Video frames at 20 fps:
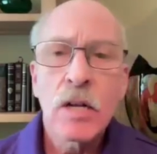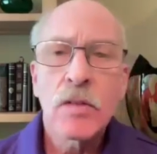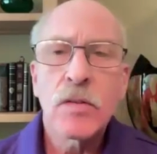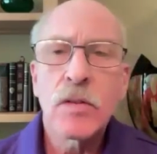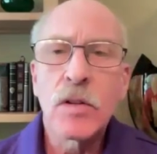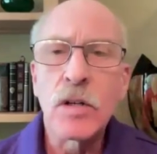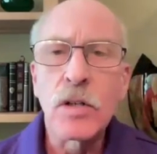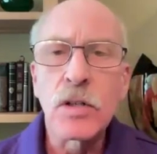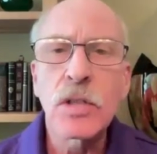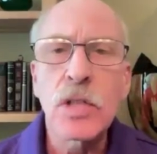
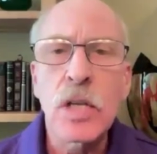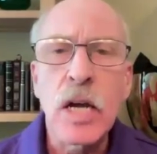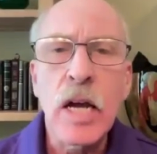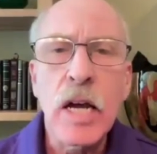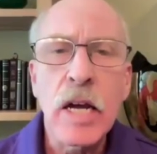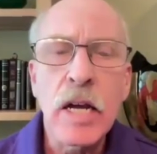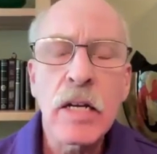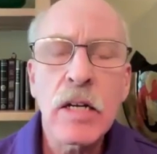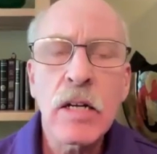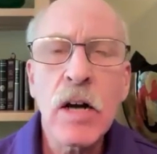there's
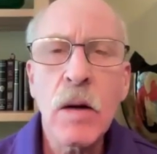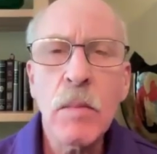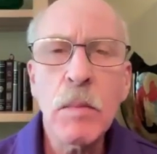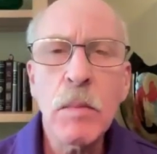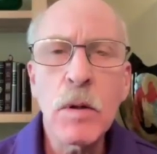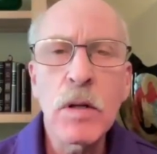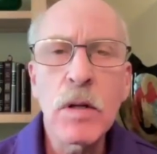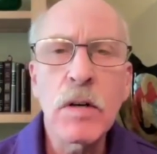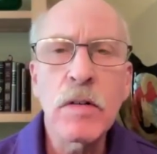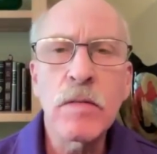a
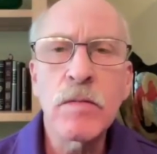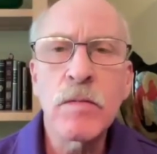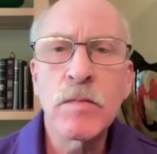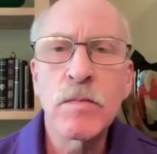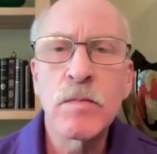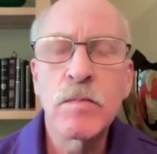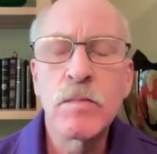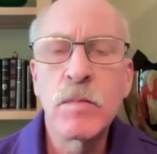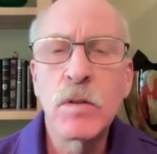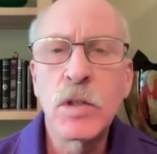couple of
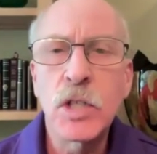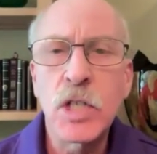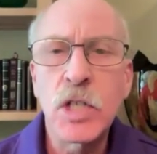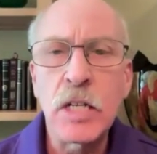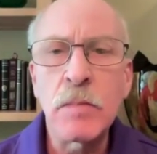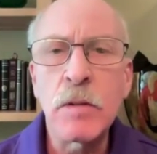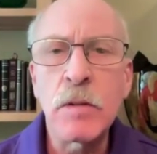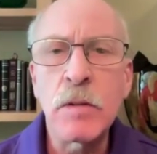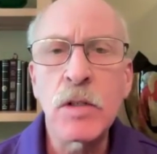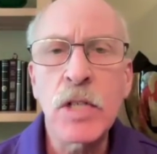
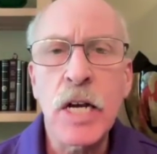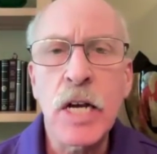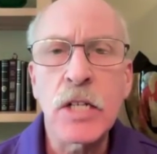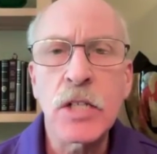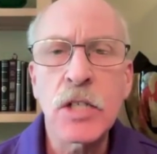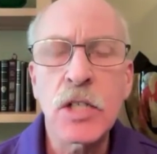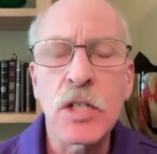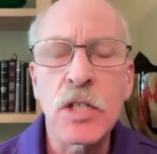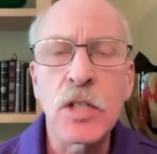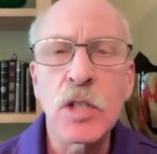gene
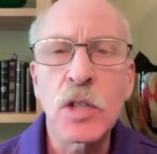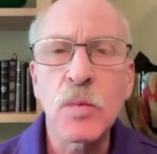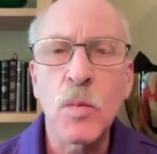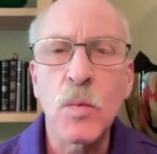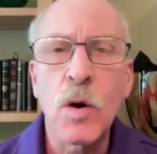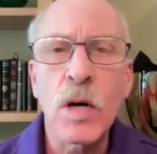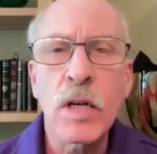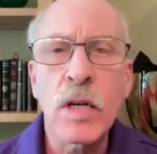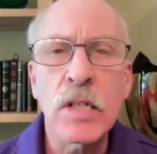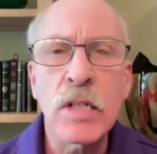mutations.
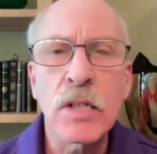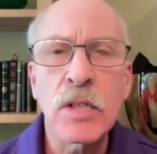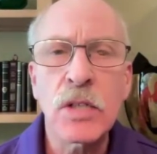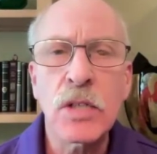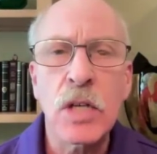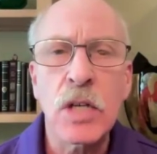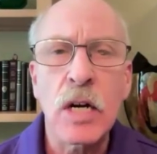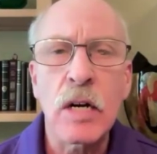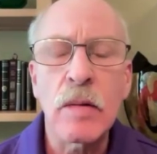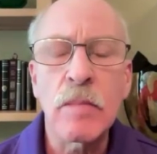One is
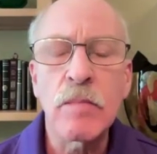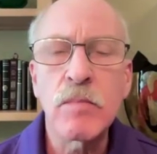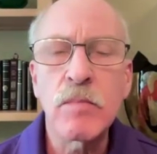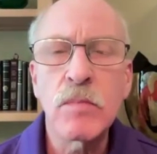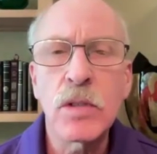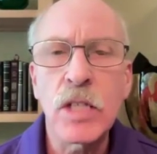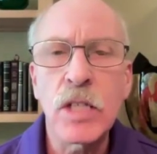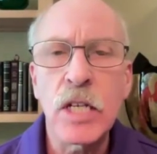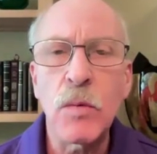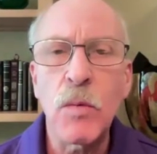
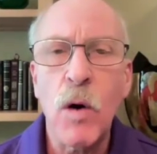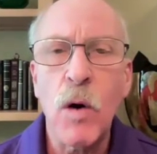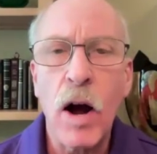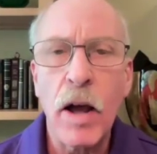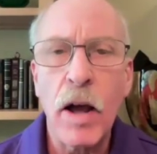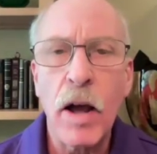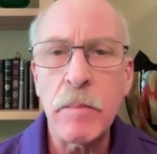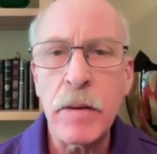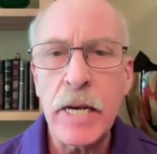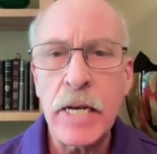
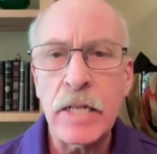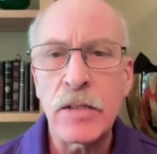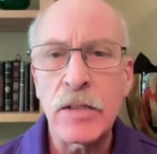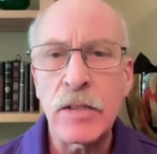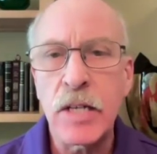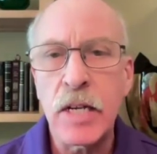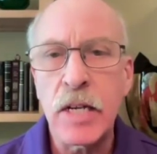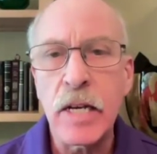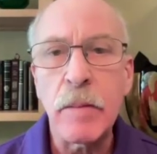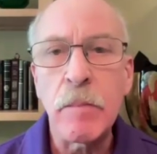
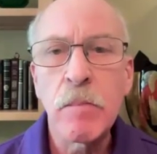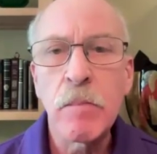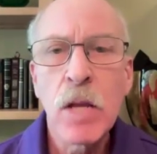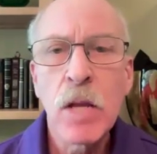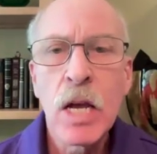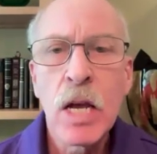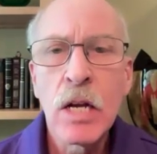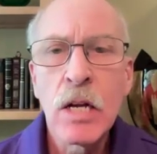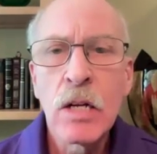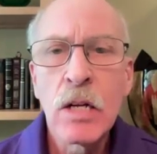DYPD.
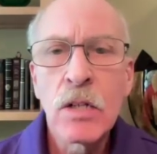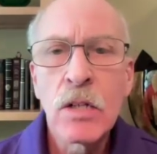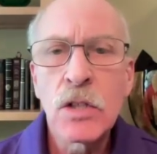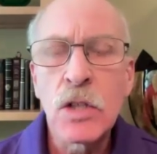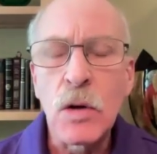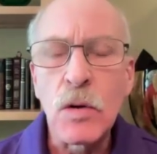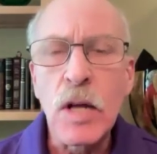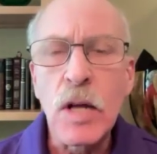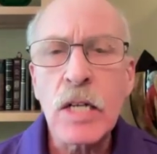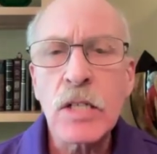
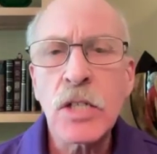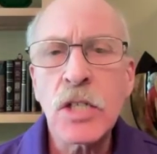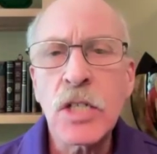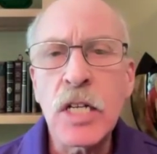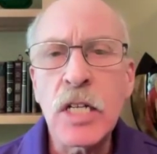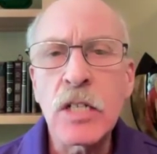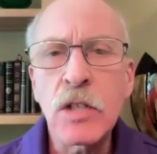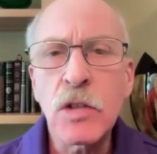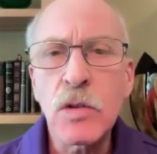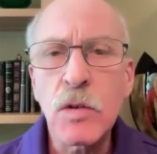So that
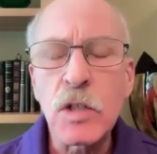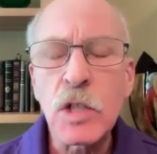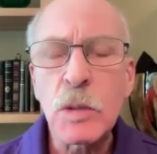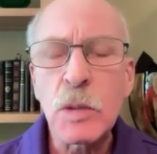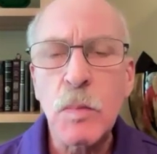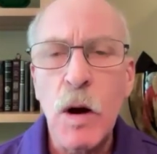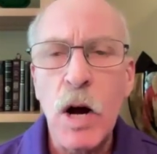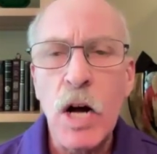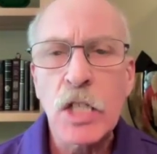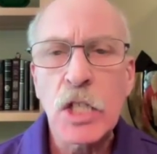gene is
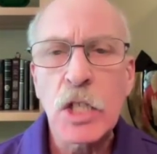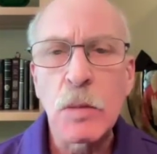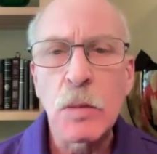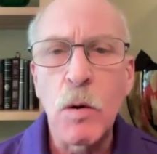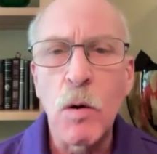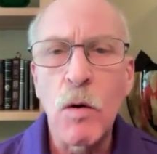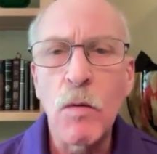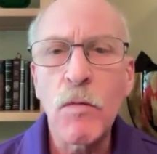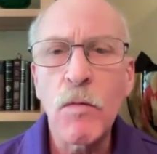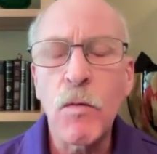
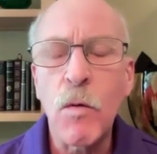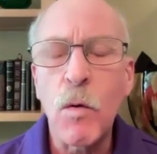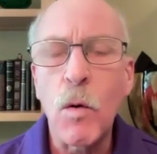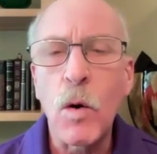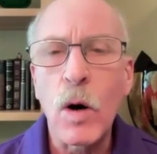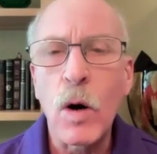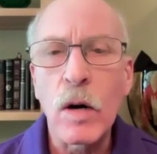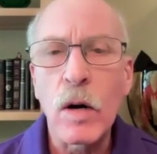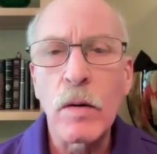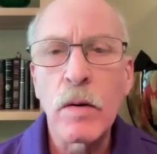responsible
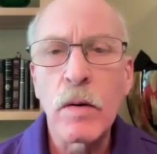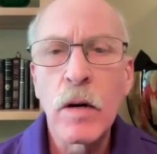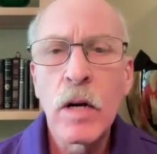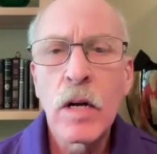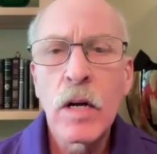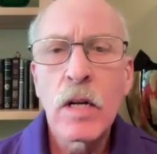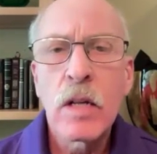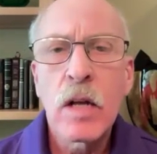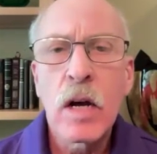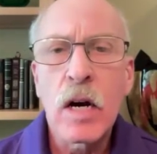for
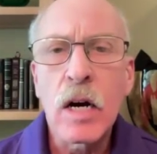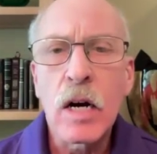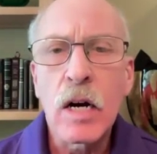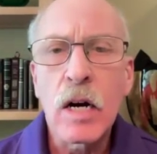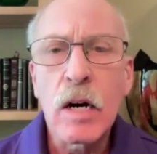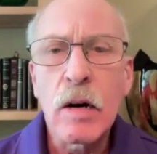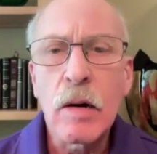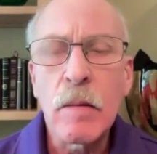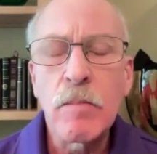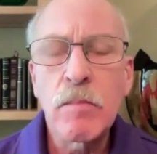
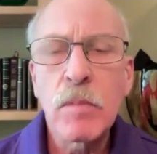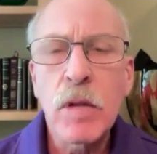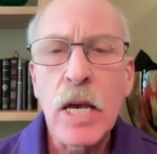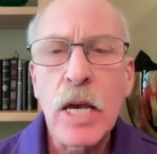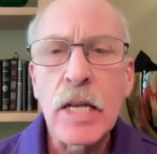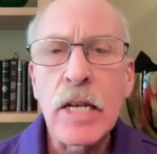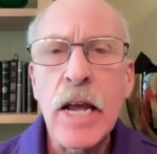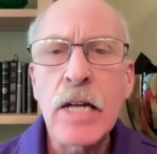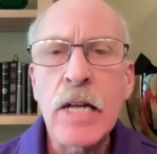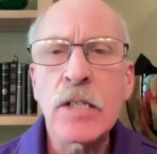
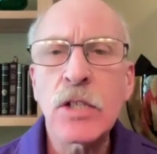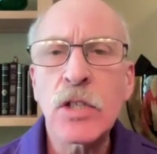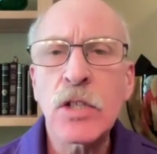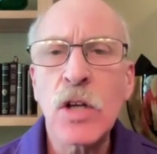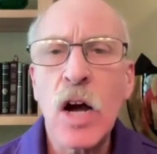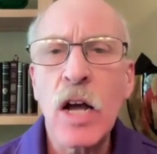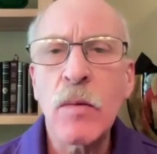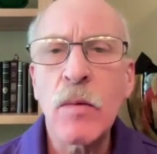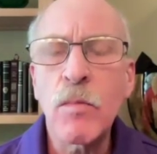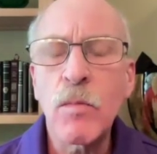an
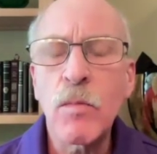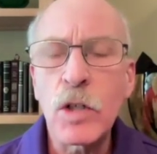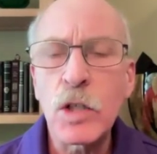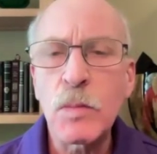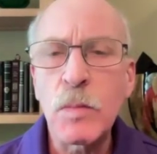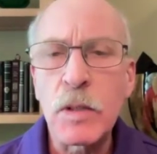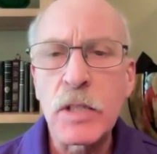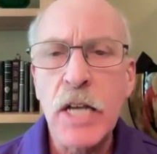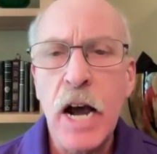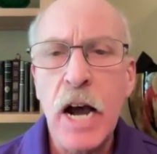enzyme which
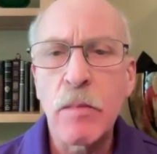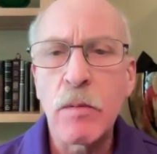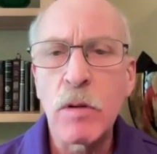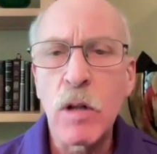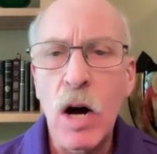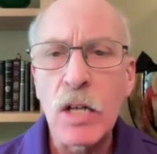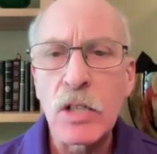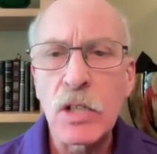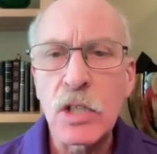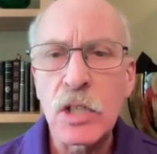
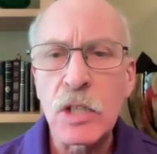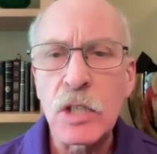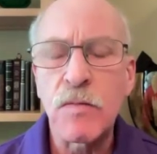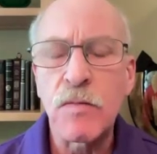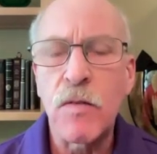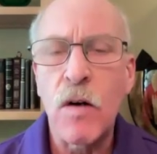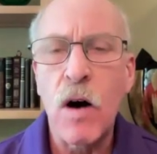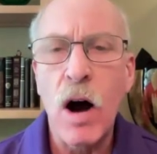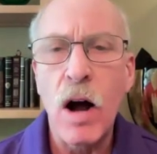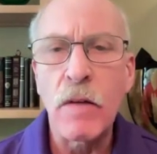metabolizes
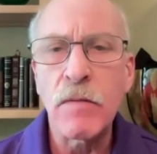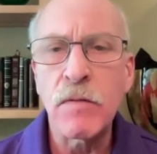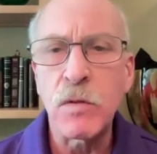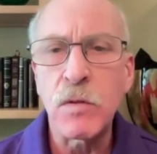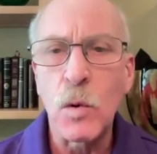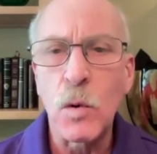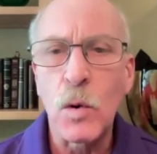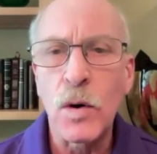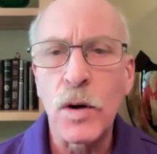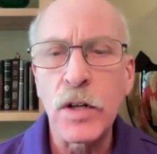
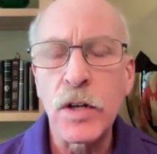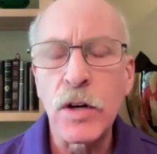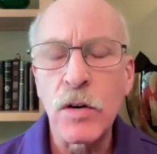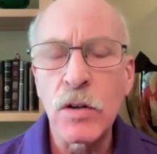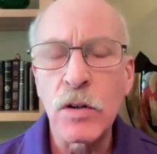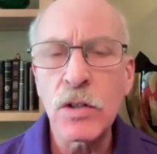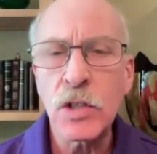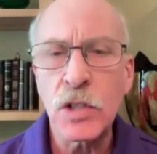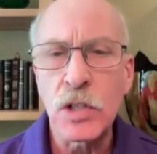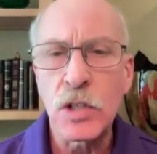
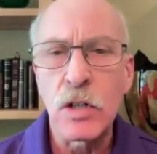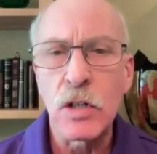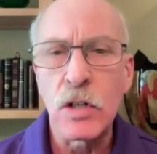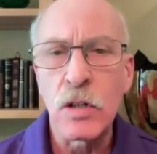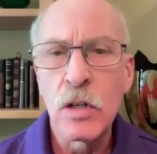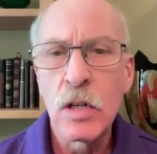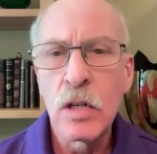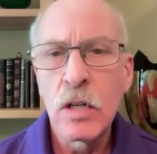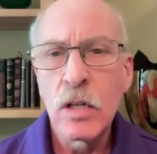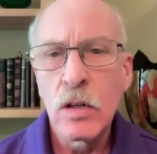
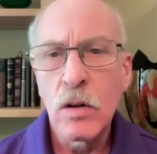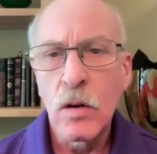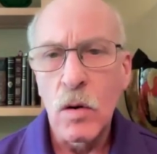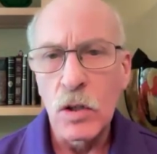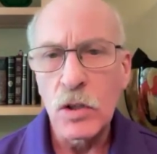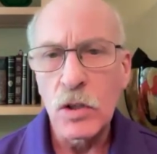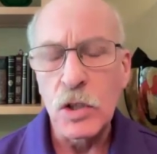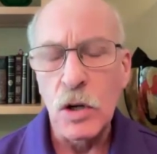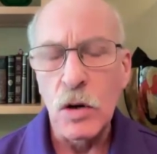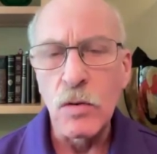5-fluorouracil,
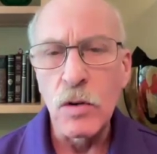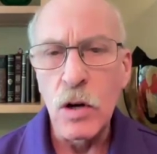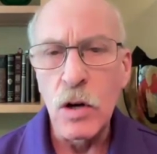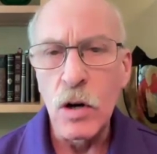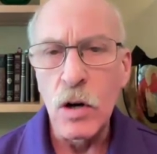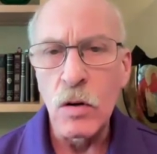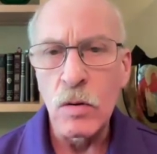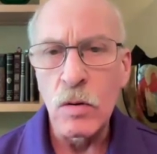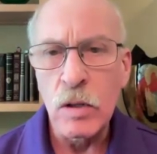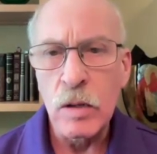also
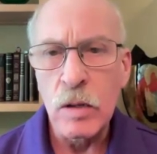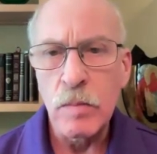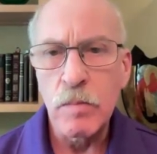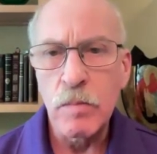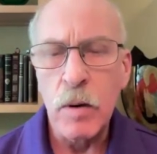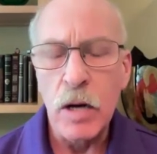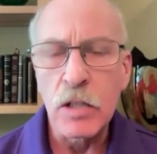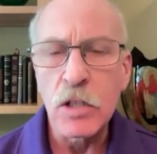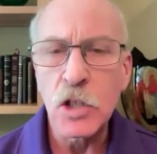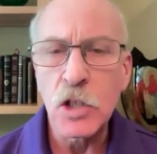known
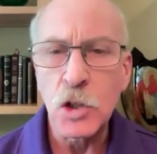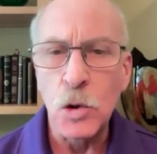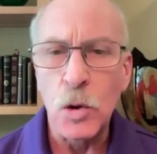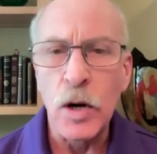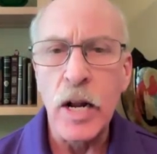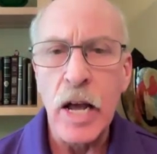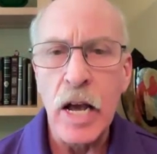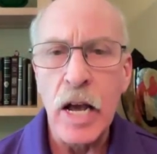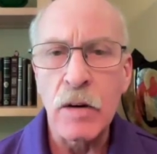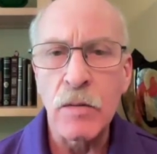by the
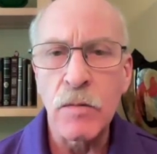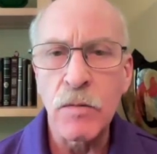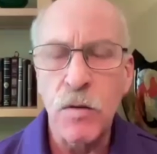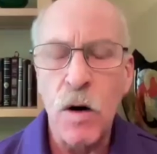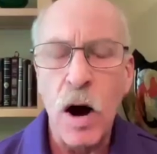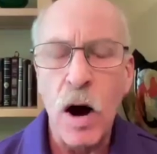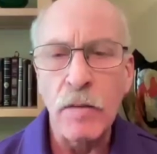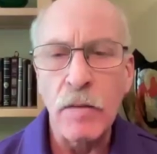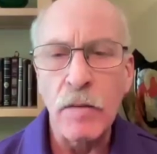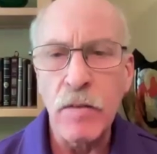shorthand
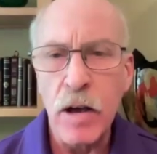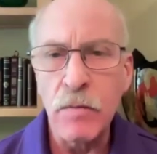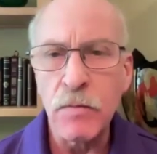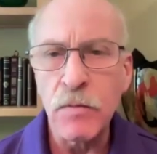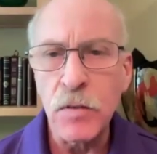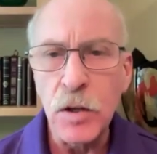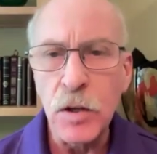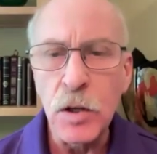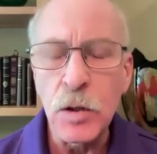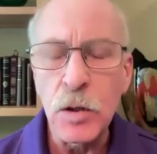
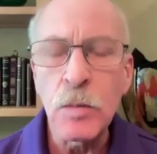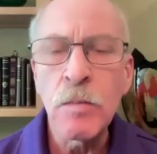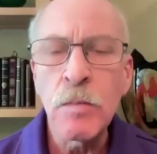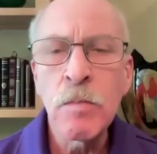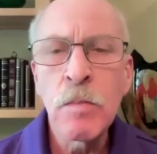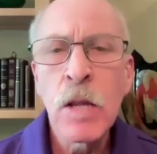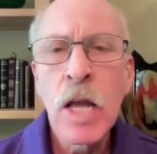5-FU.